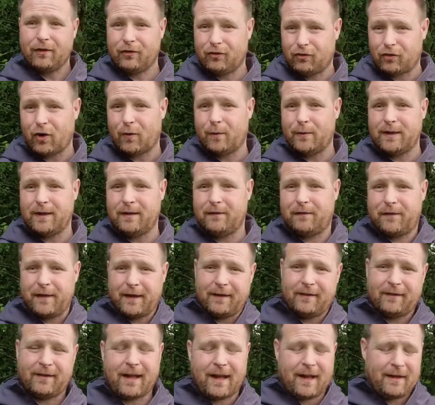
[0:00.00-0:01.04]
showing you
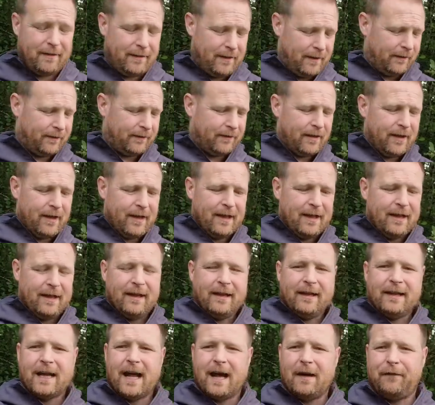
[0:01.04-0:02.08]
things like this.
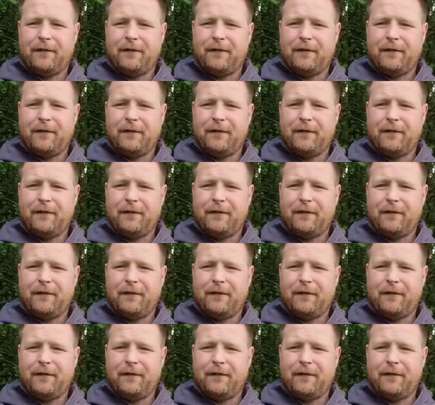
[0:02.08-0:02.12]
Now,